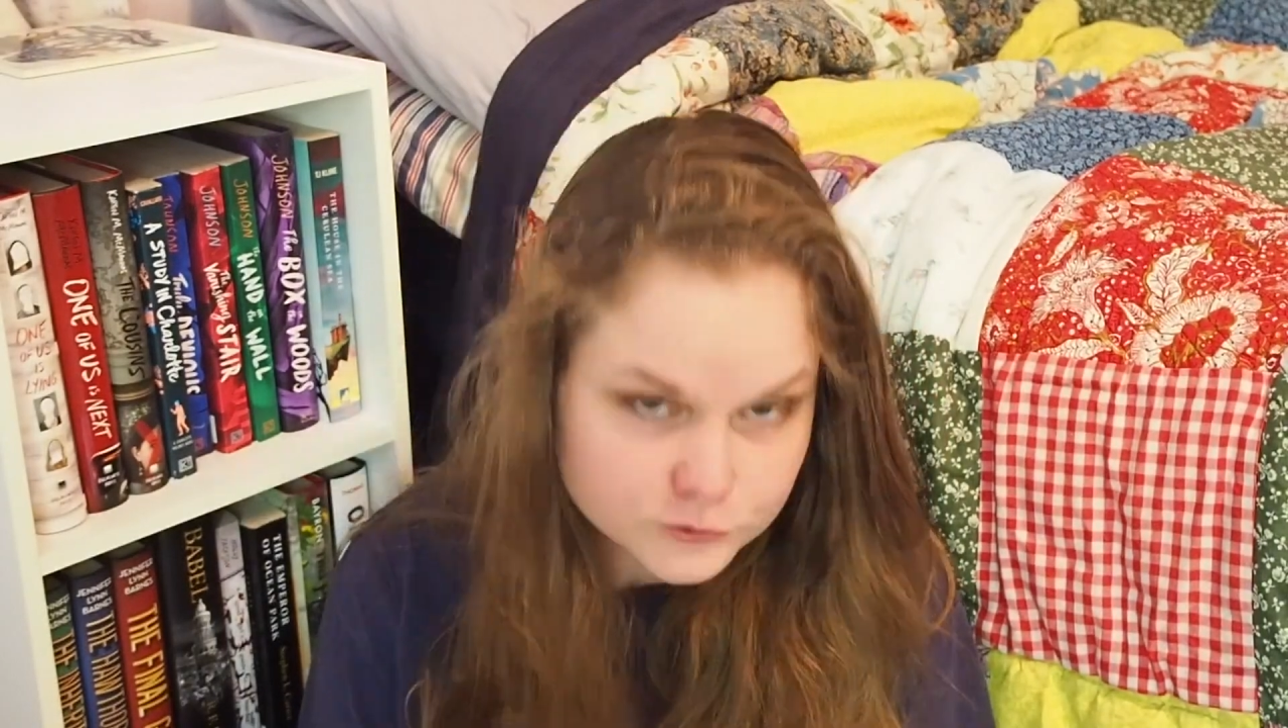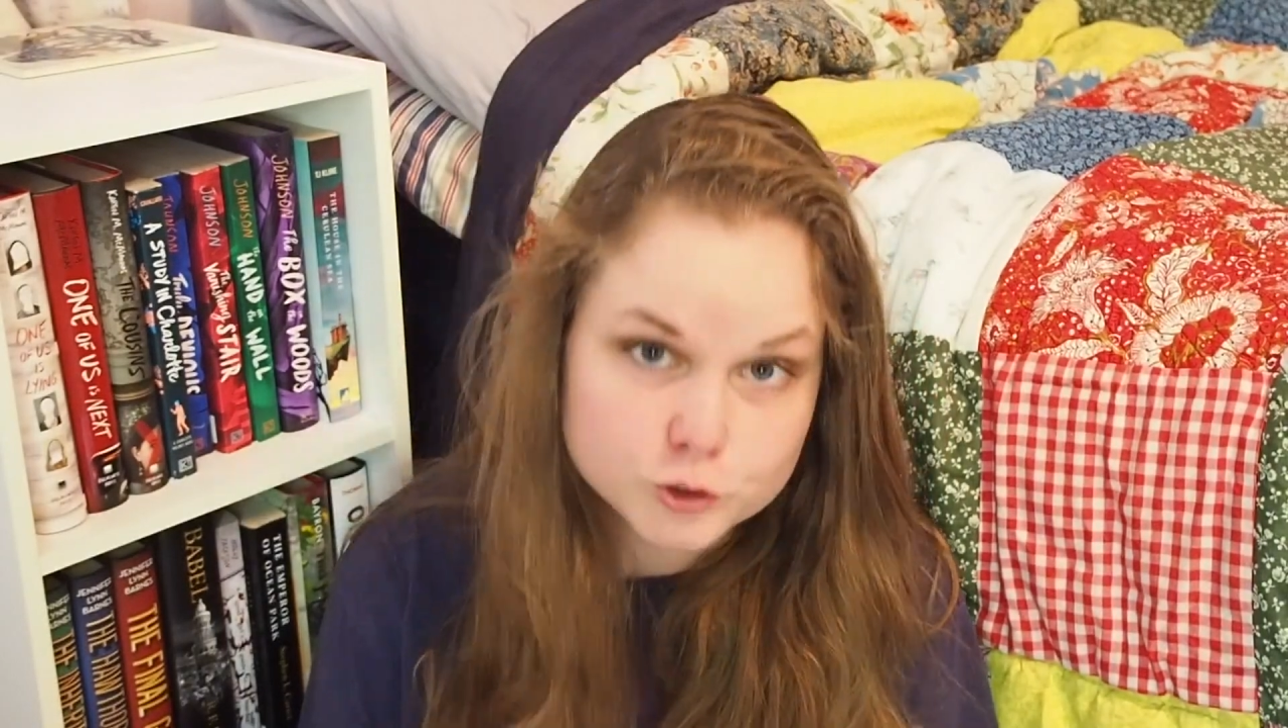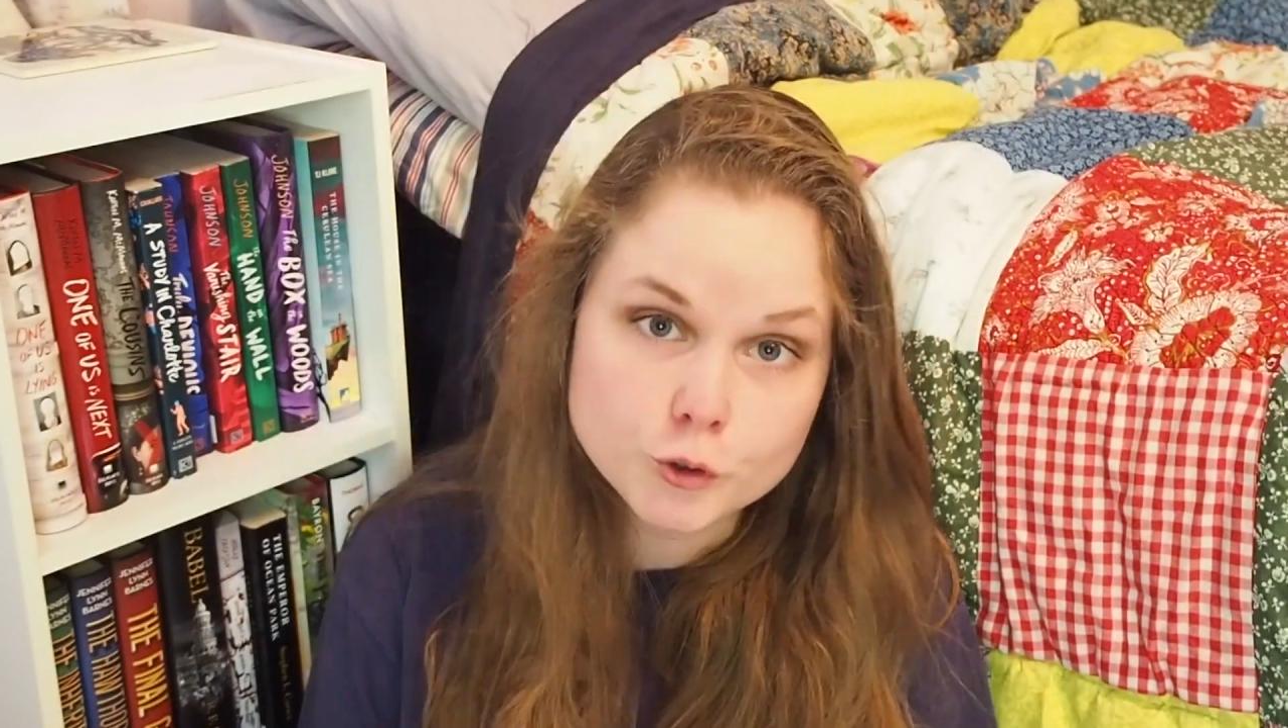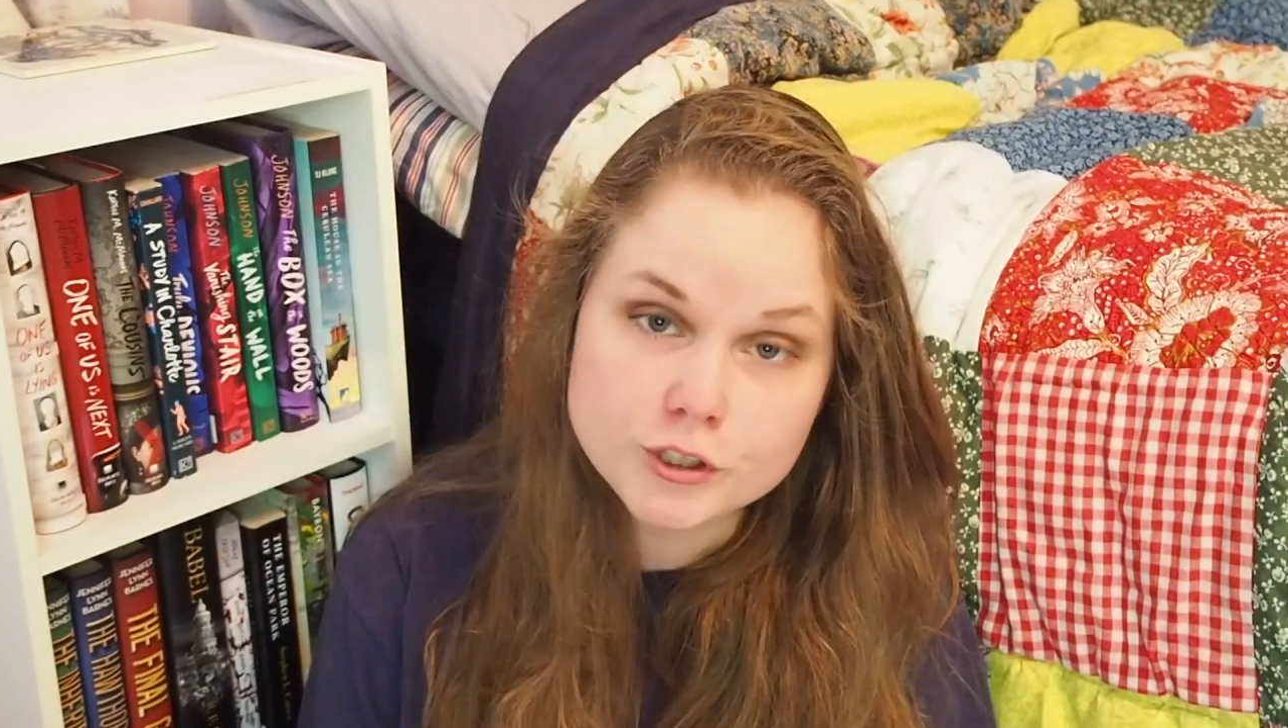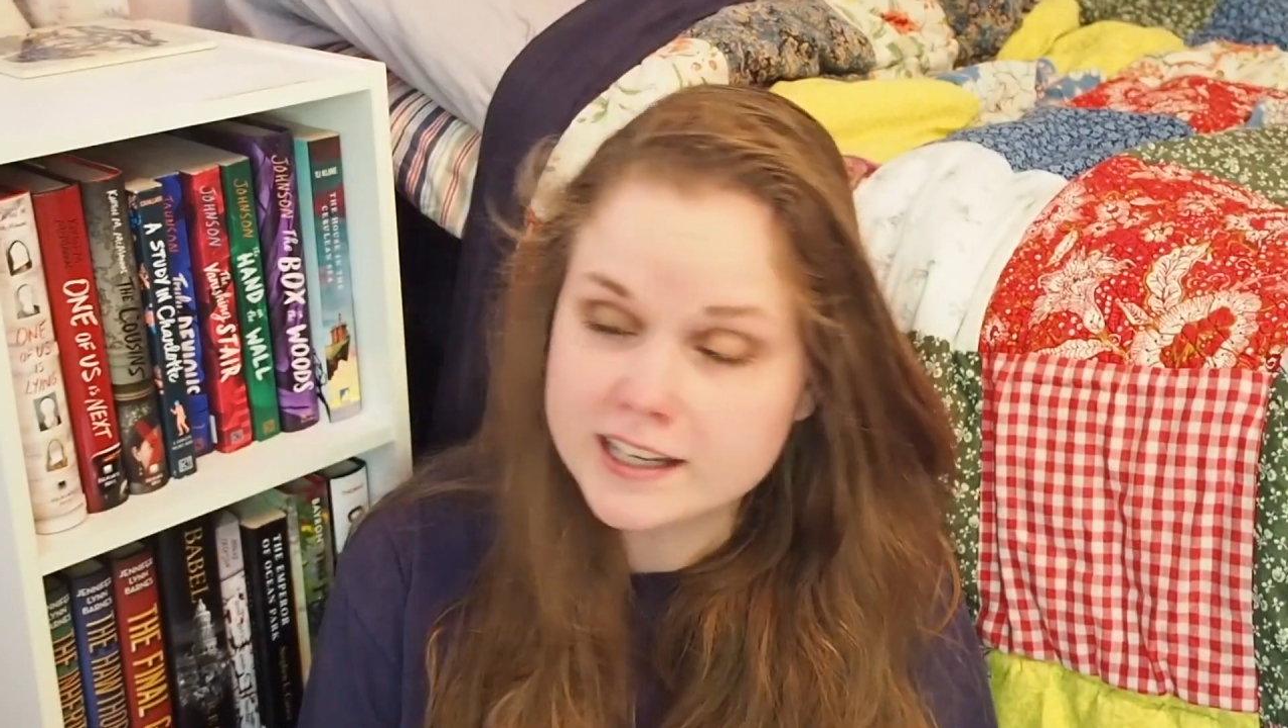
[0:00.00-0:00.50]

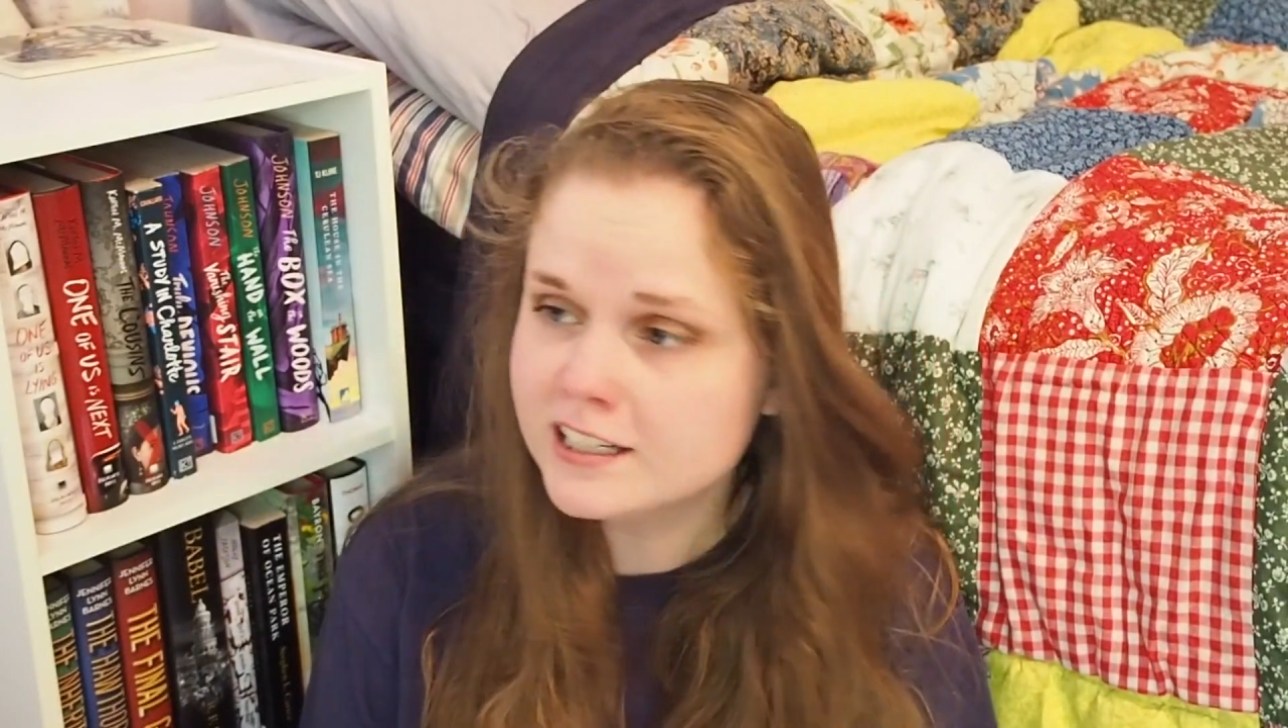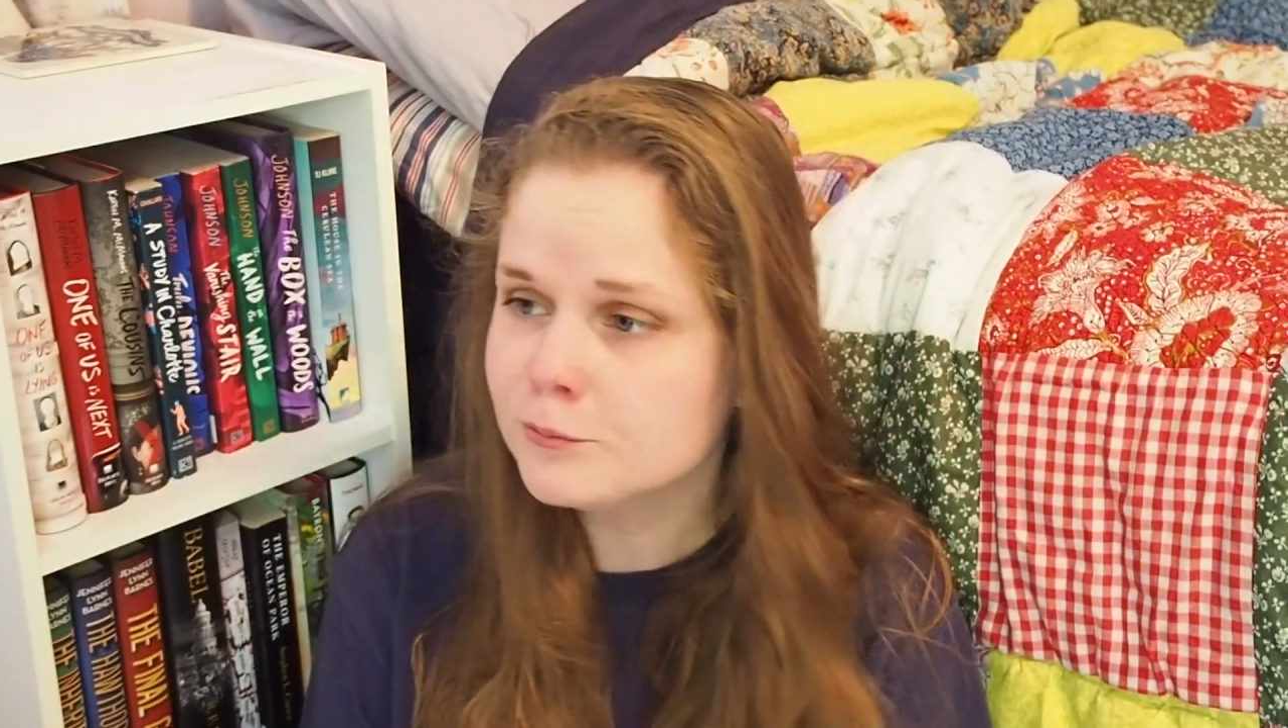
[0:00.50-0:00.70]
So you end